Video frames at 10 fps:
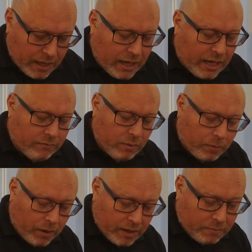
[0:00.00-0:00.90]
He
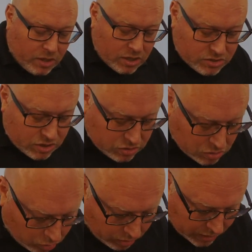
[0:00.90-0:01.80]
replied, "Because the
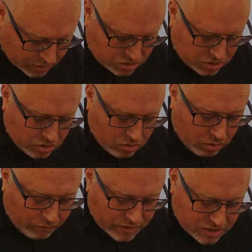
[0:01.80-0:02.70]
knowledge
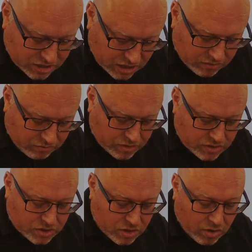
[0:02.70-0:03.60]
of the secrets